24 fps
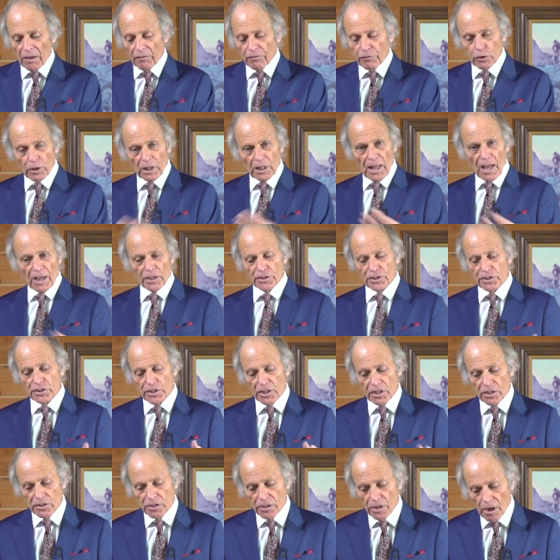For the last
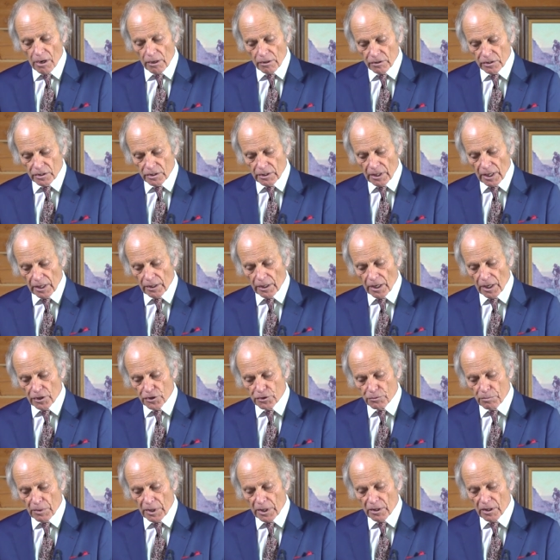six years,
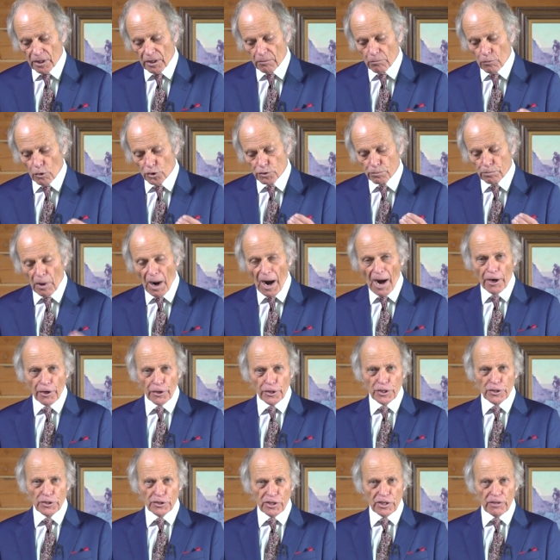it's been the most
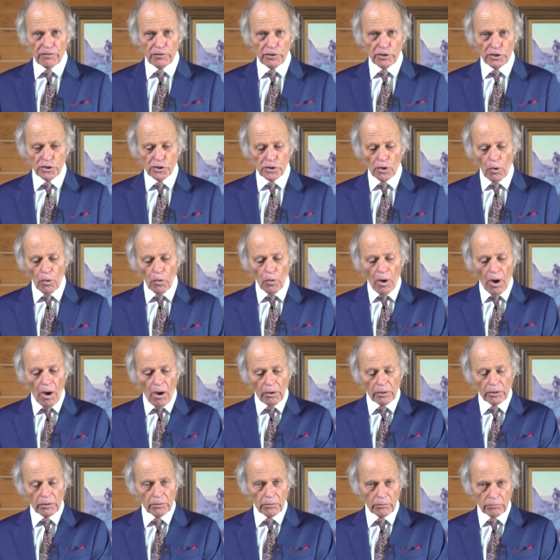pirated T V show
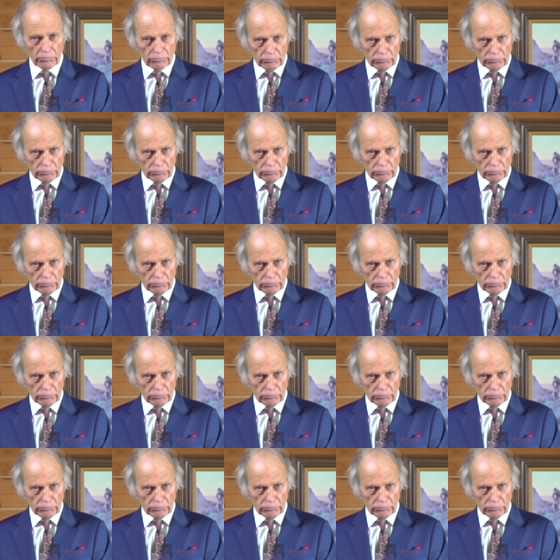on